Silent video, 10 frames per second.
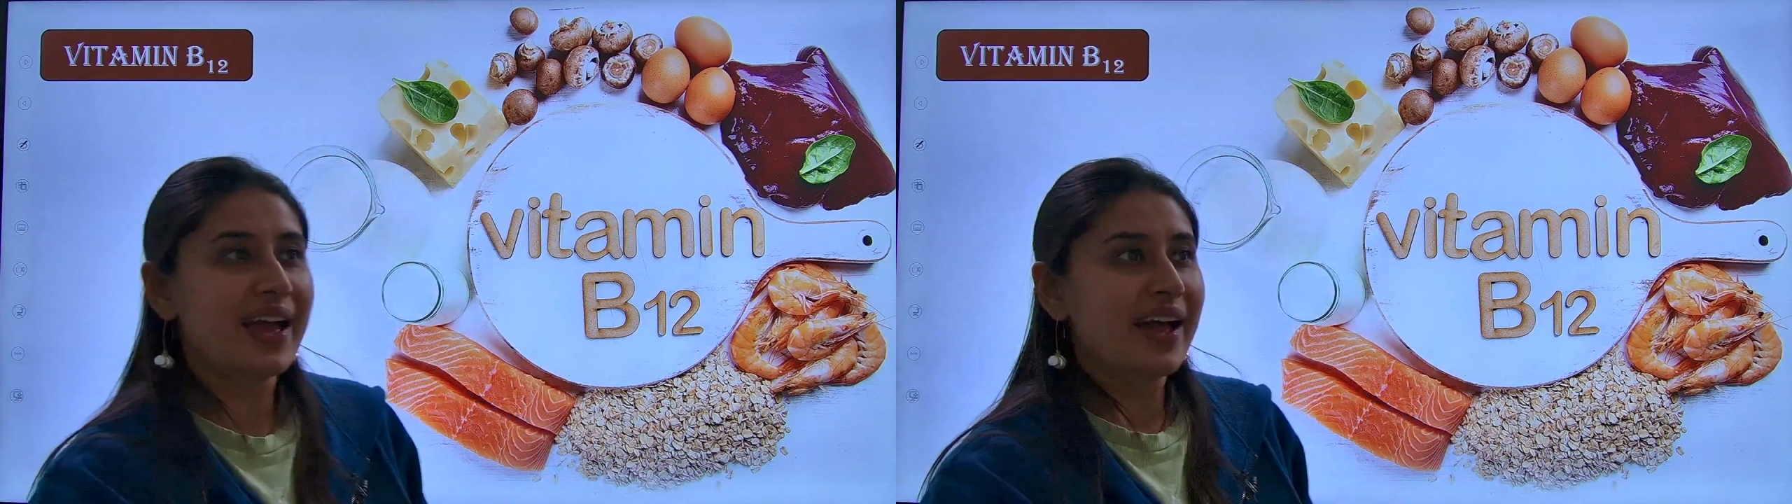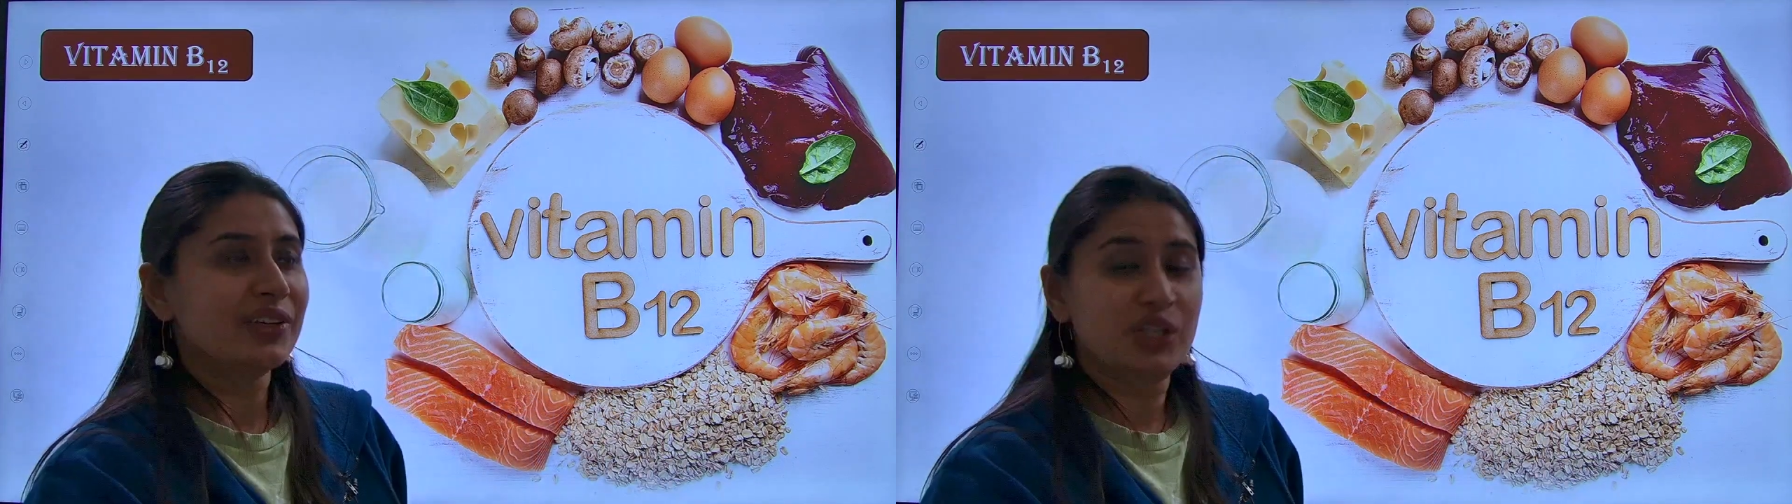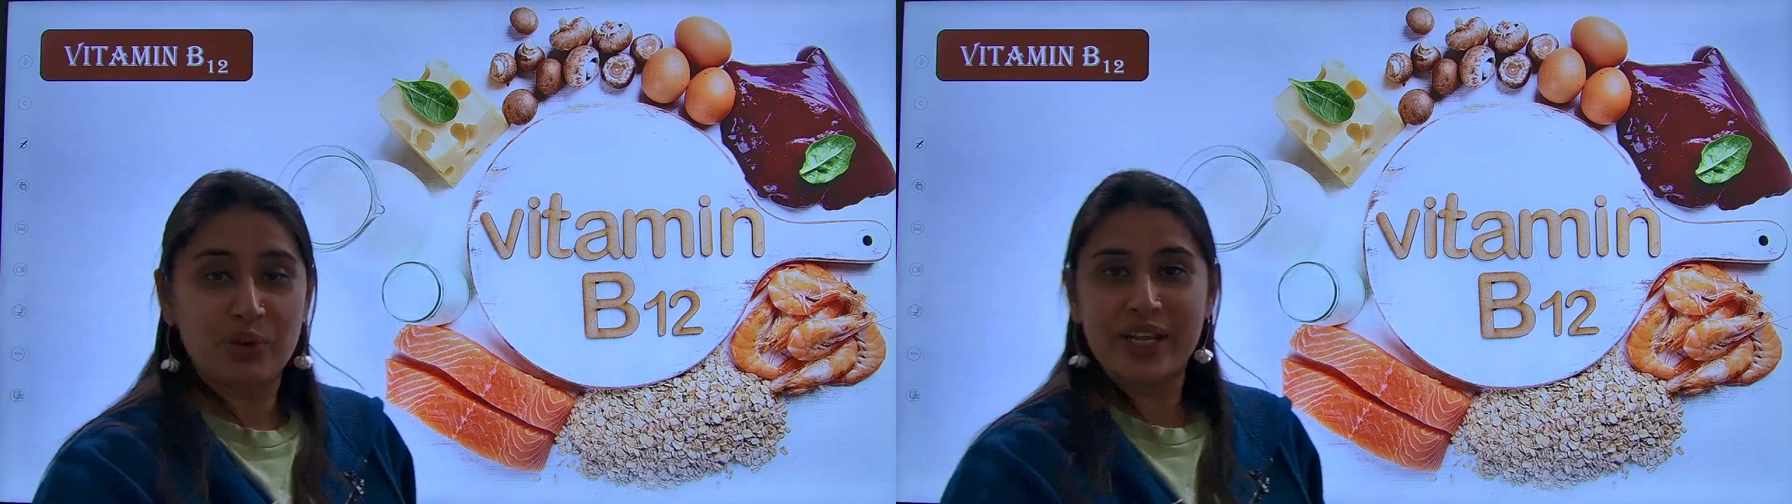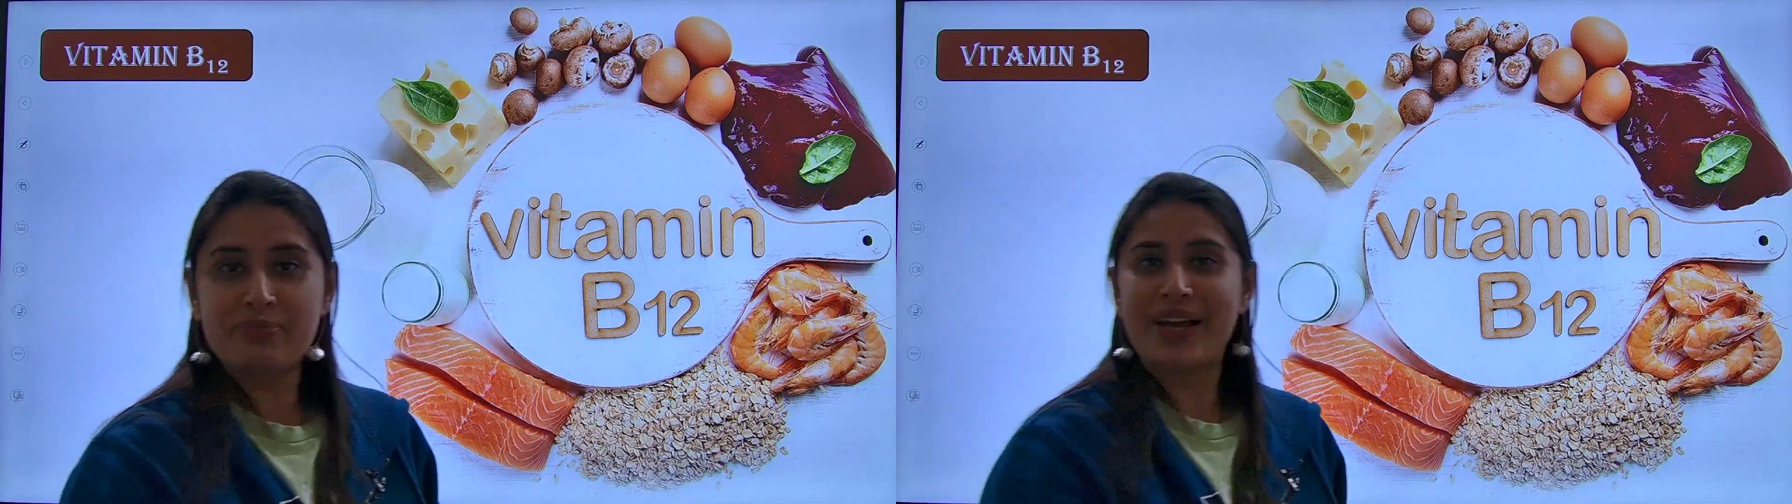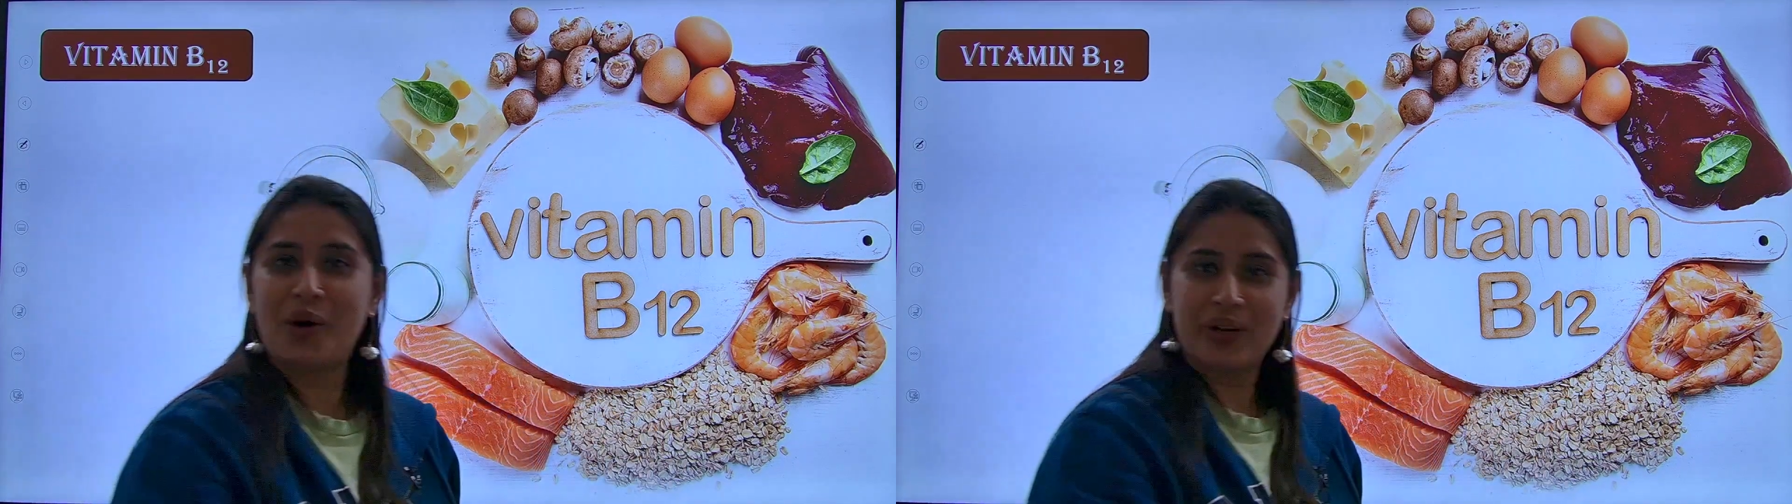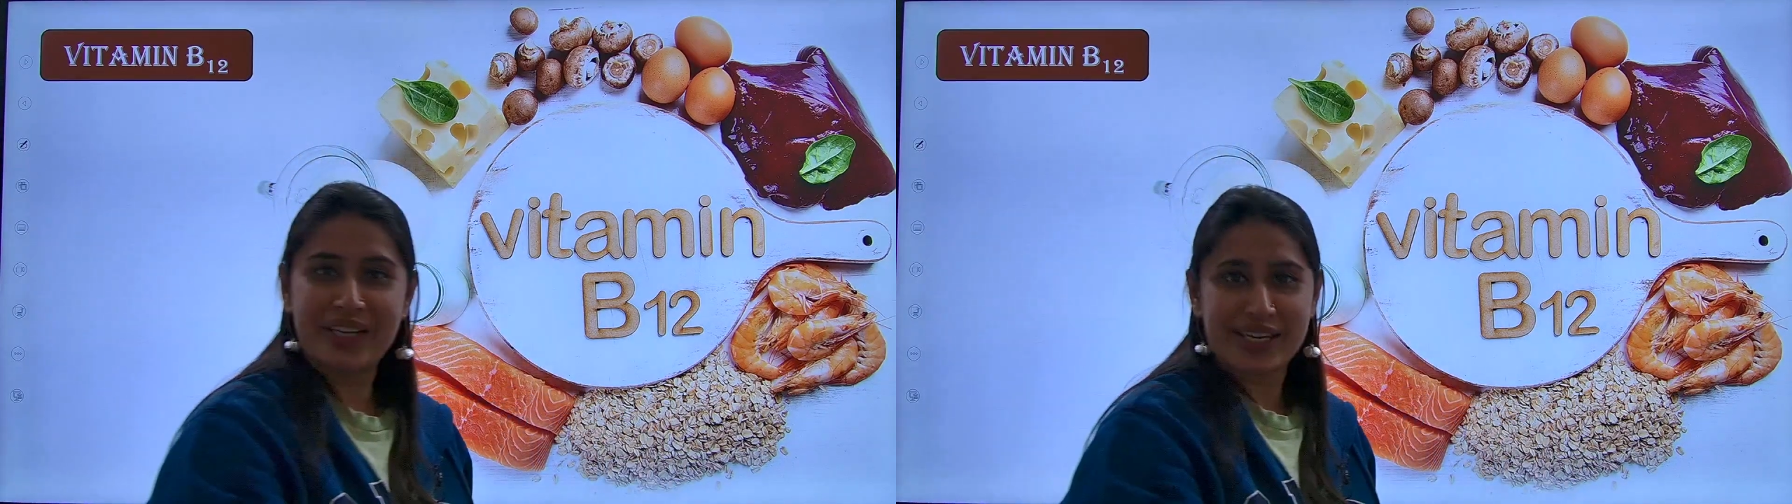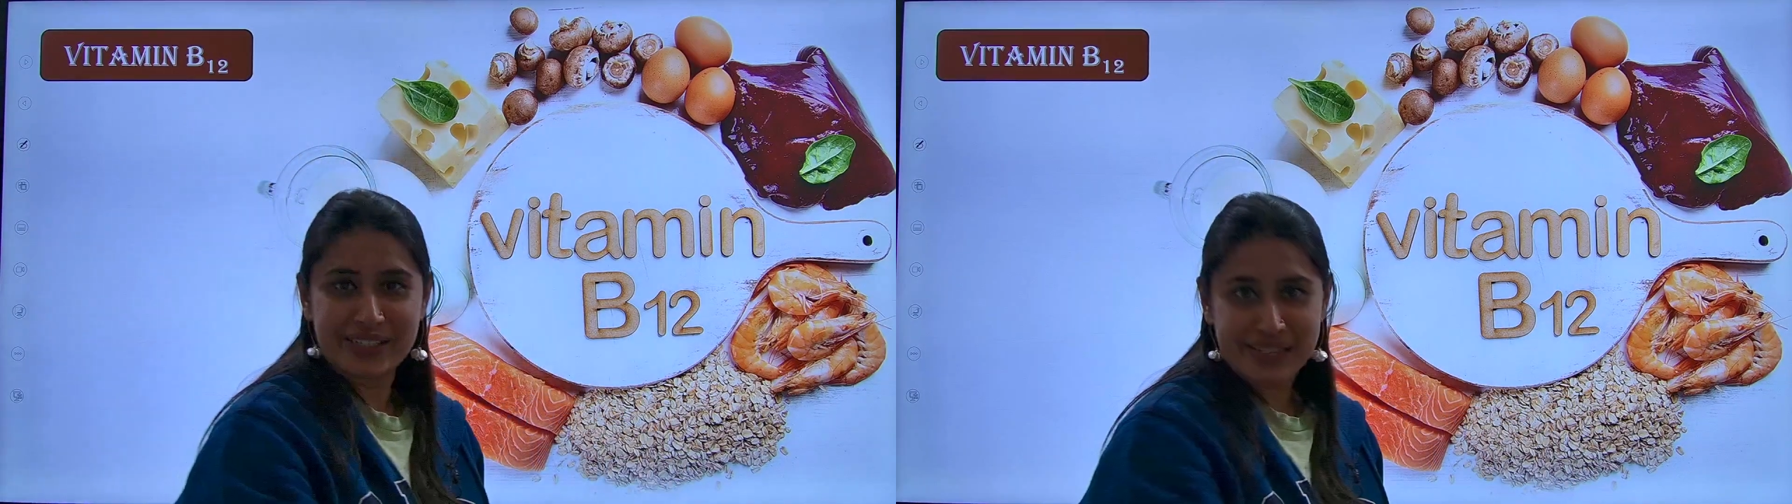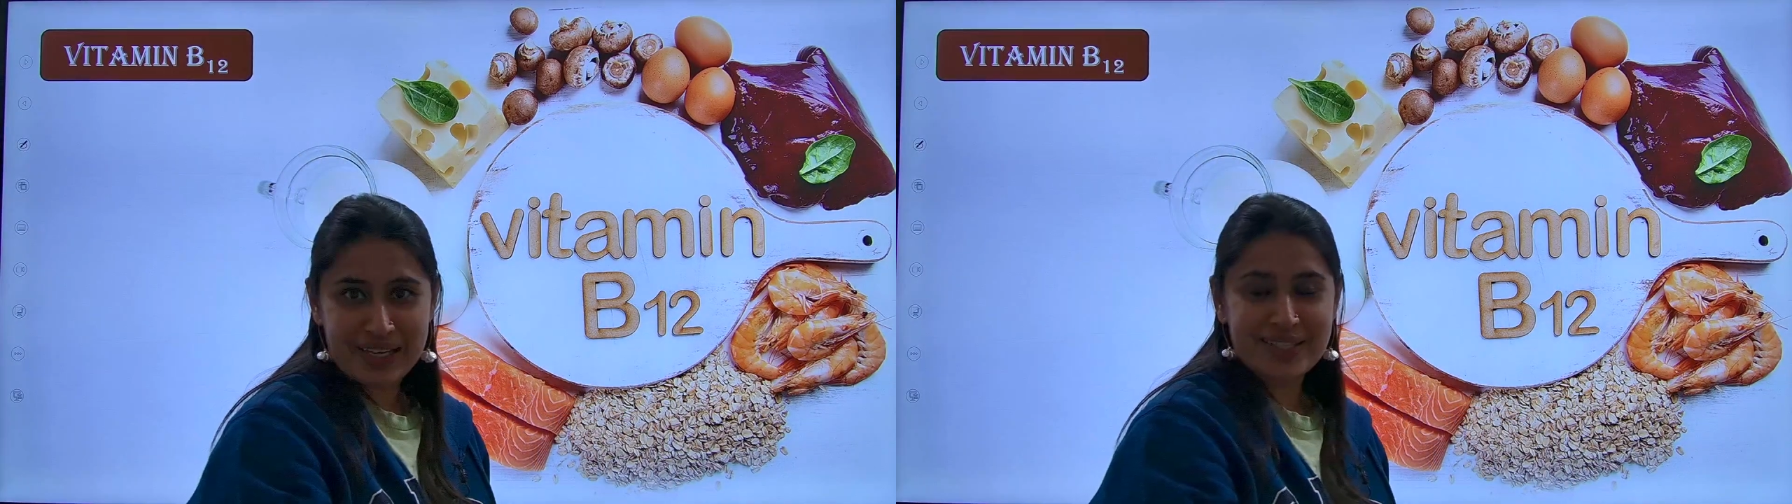during my online
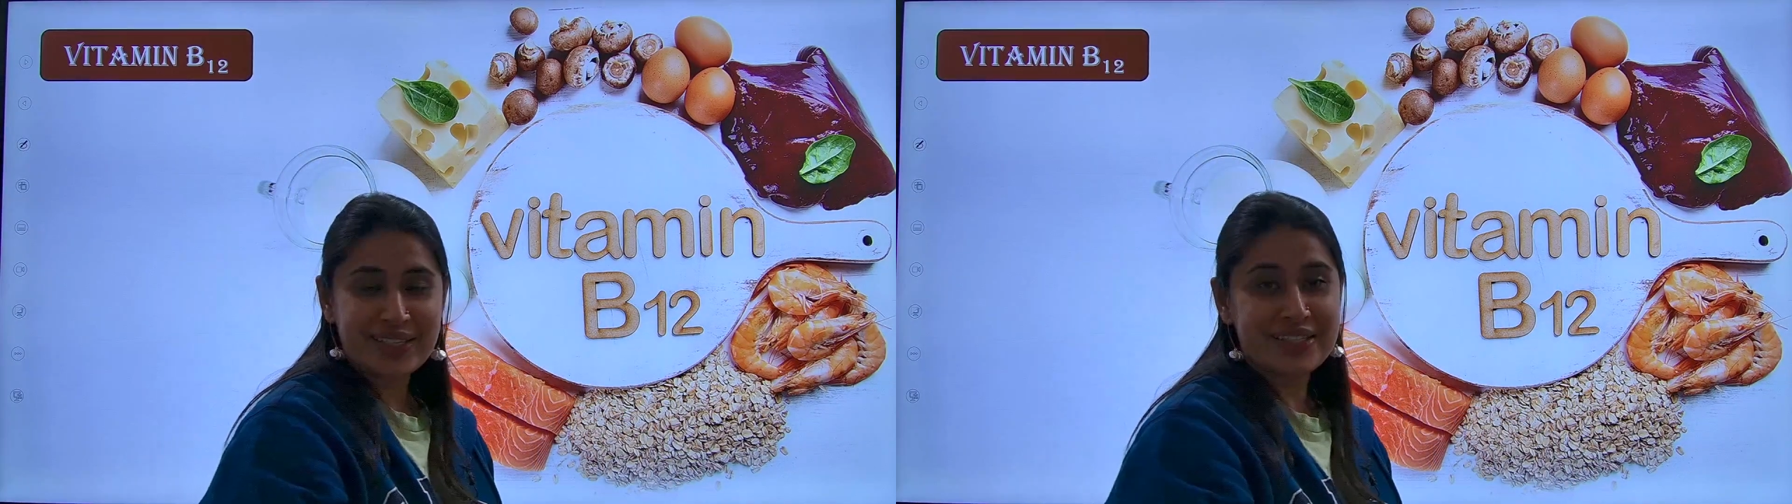classes,